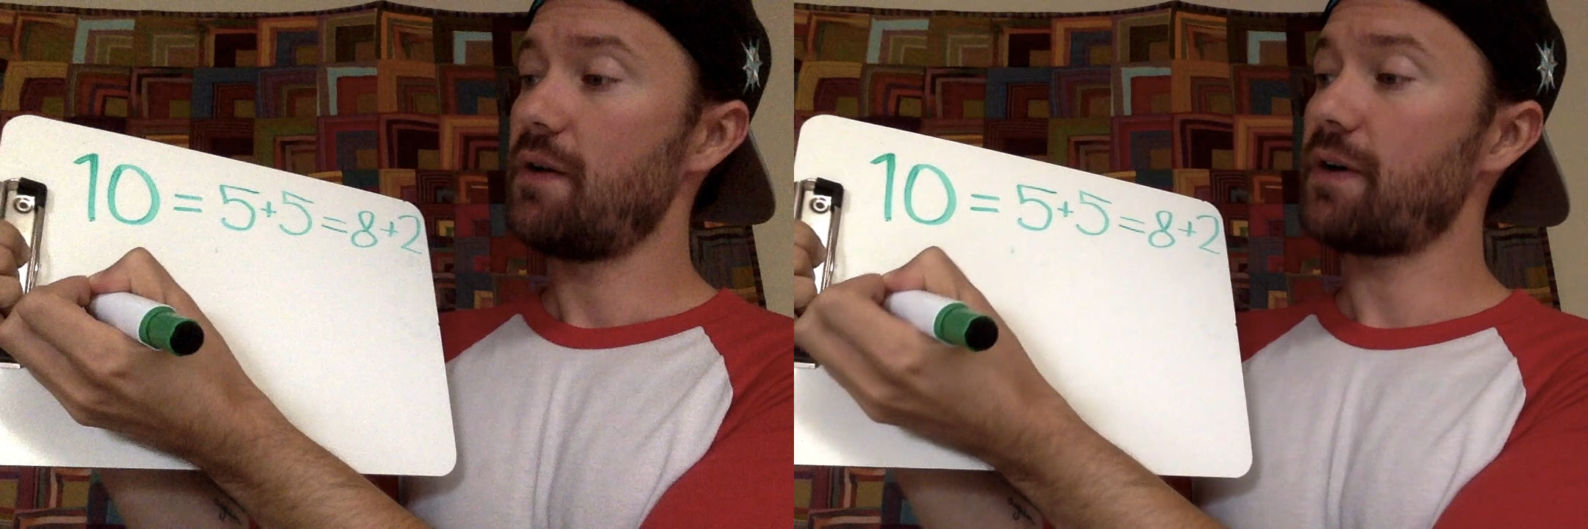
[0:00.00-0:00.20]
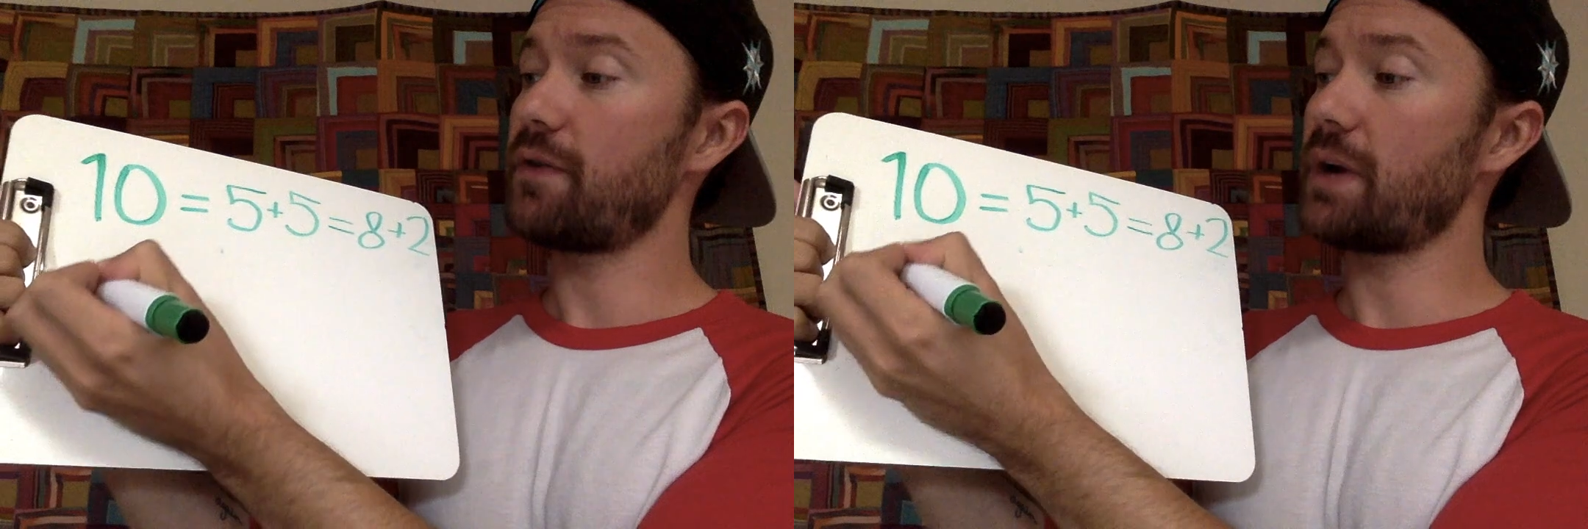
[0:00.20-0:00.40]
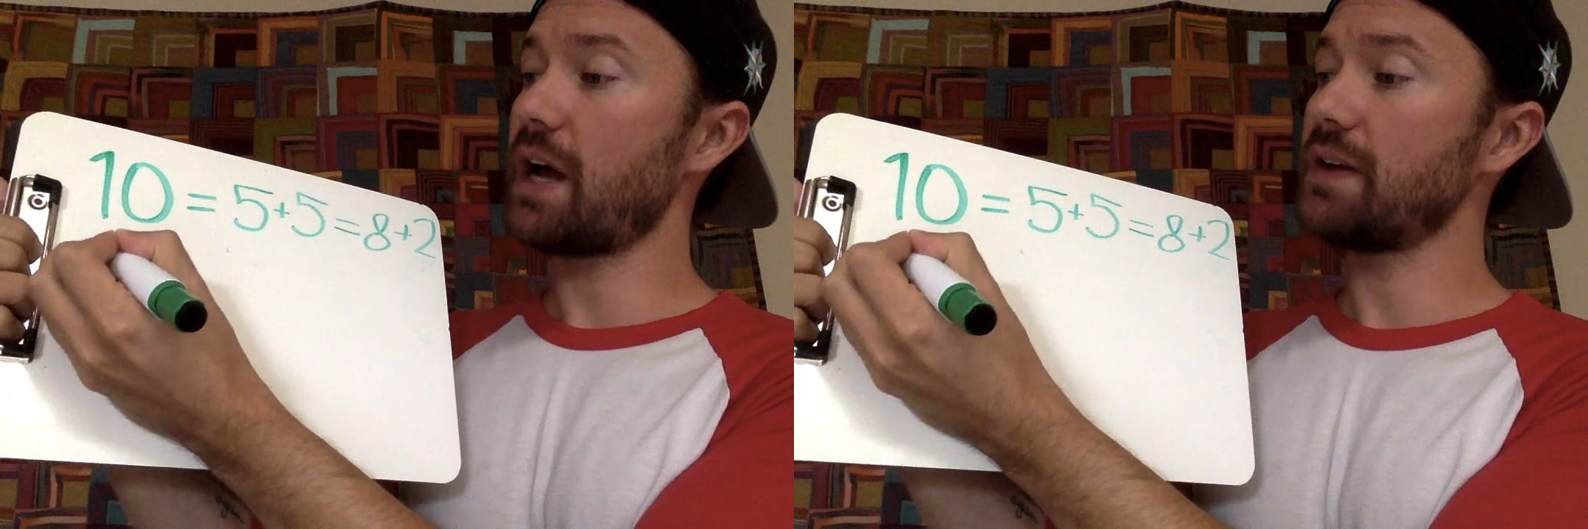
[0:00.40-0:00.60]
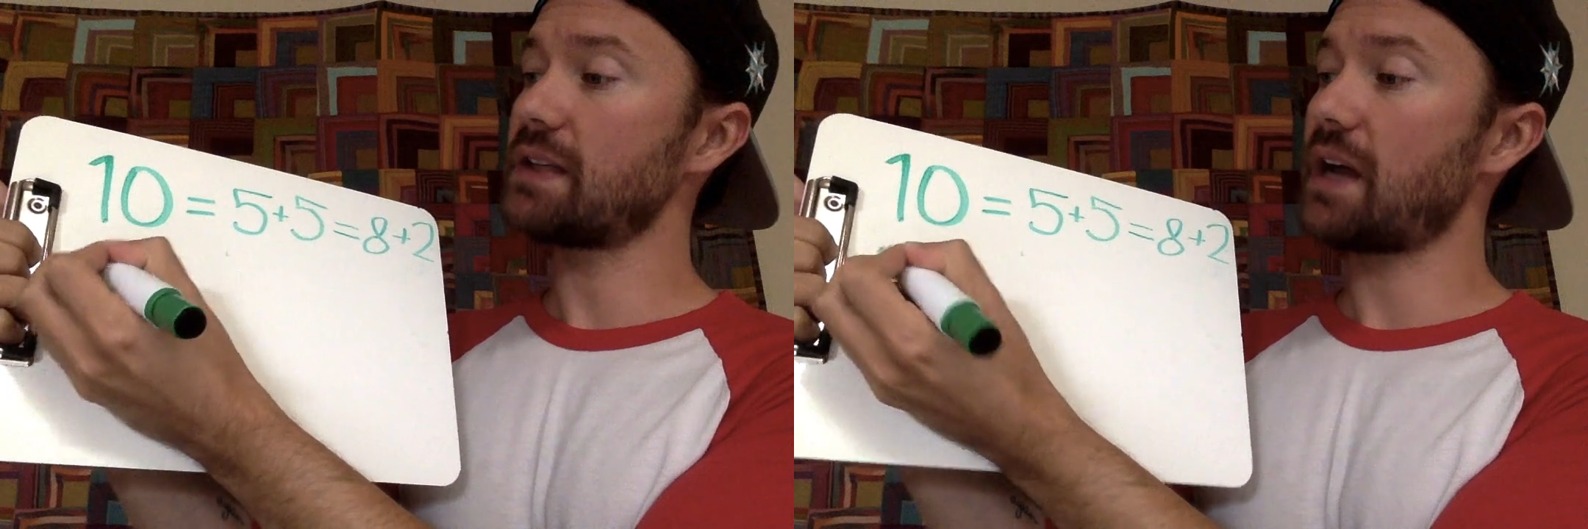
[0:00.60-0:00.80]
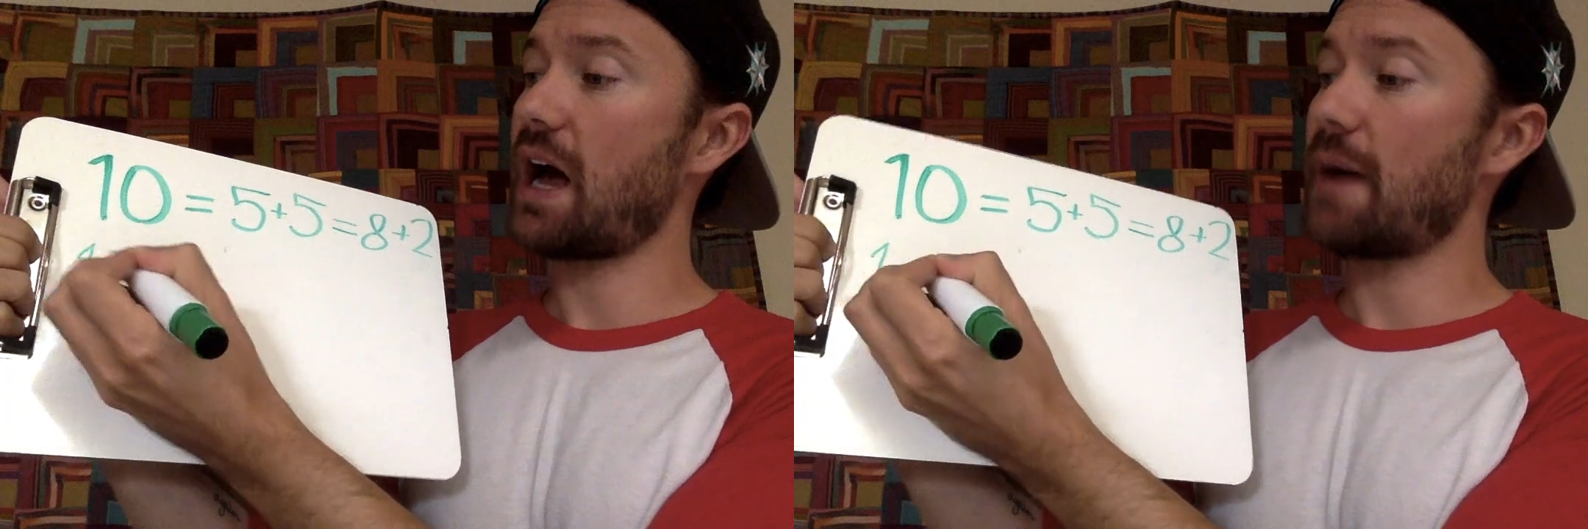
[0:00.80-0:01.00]
For everyone else,
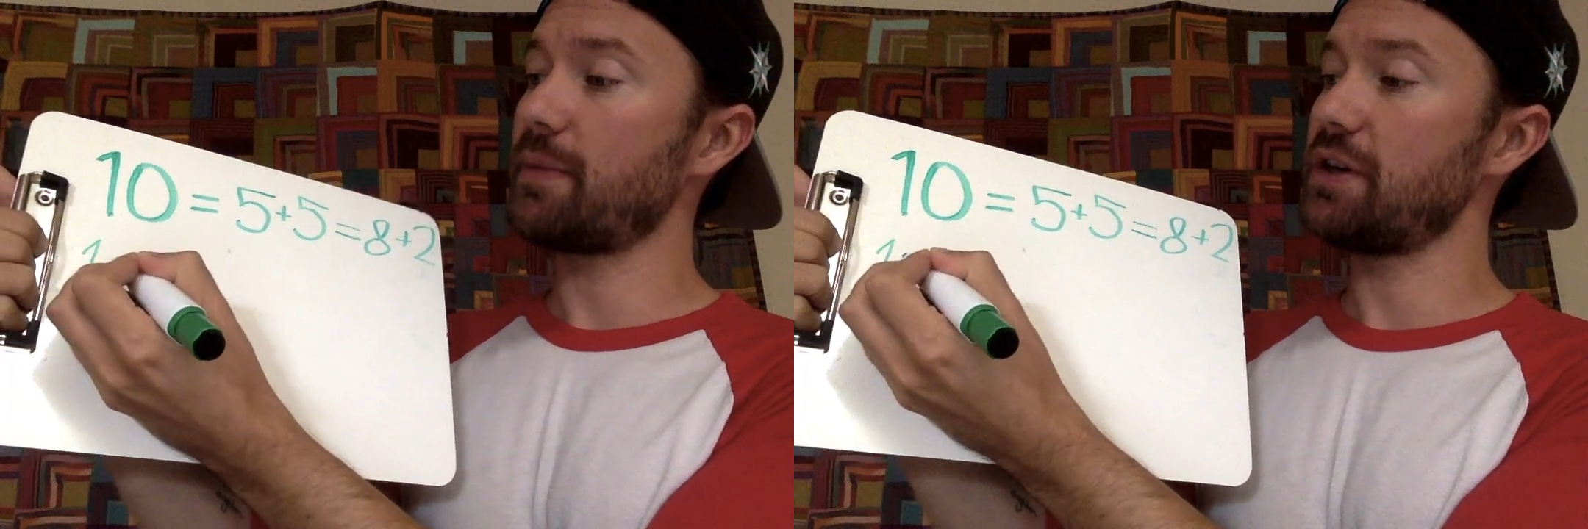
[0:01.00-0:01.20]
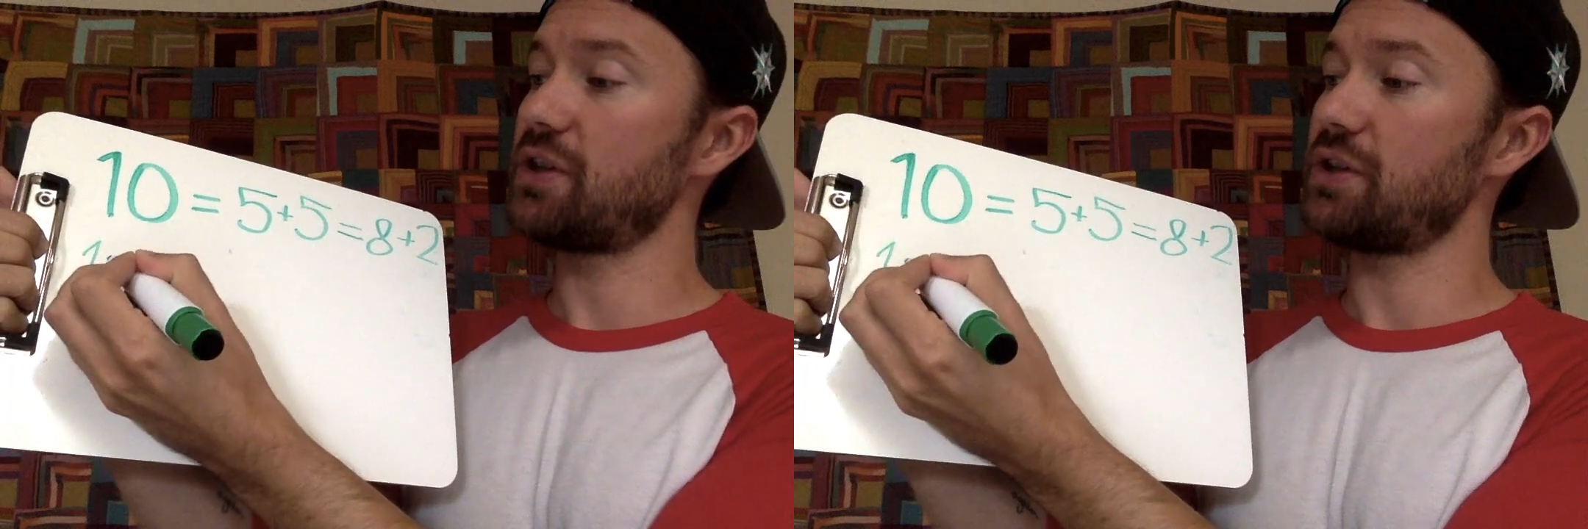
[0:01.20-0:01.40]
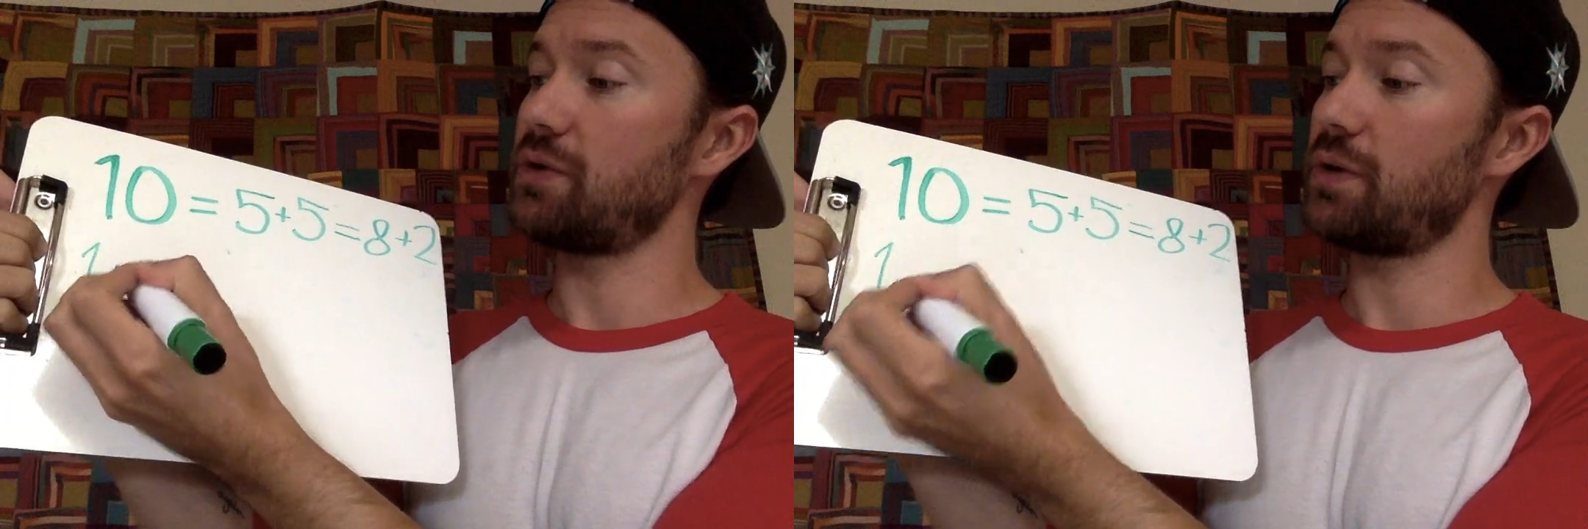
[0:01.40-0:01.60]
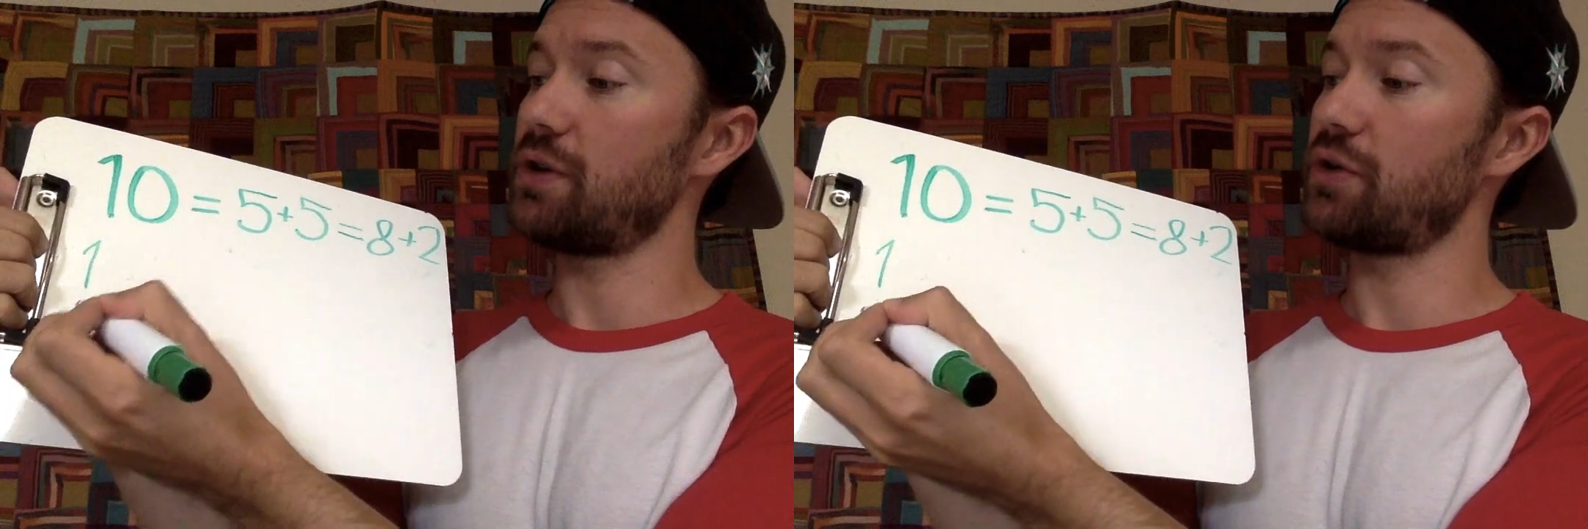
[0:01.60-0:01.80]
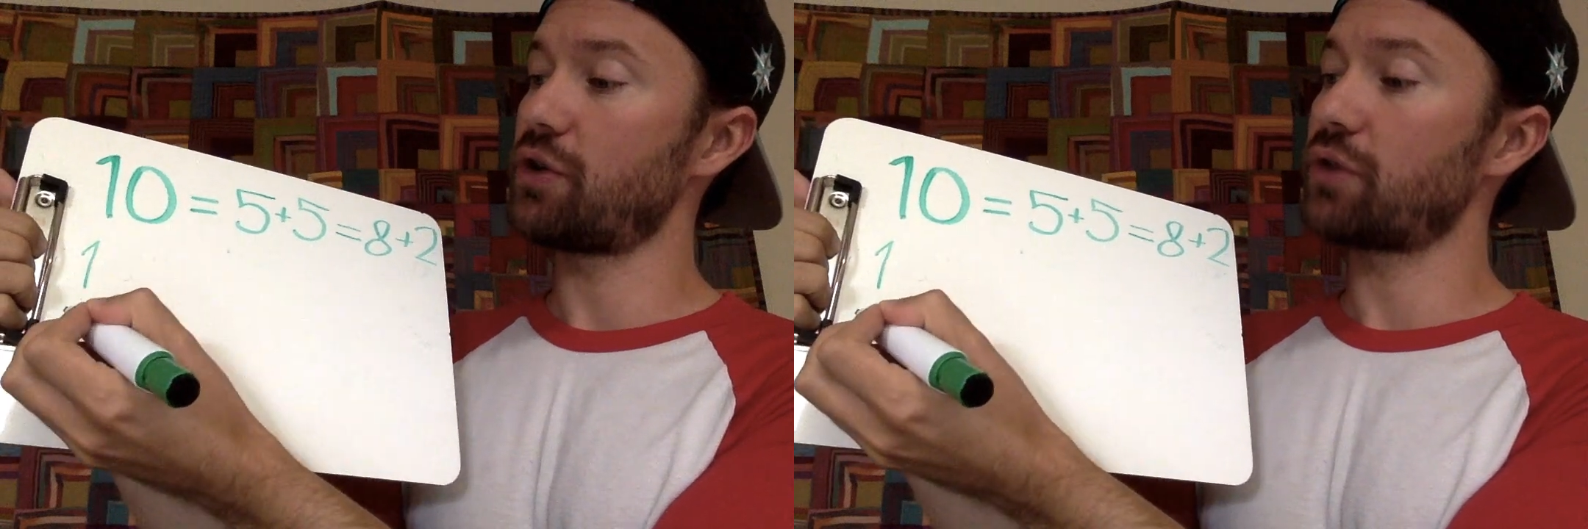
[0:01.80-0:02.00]
I'm going to do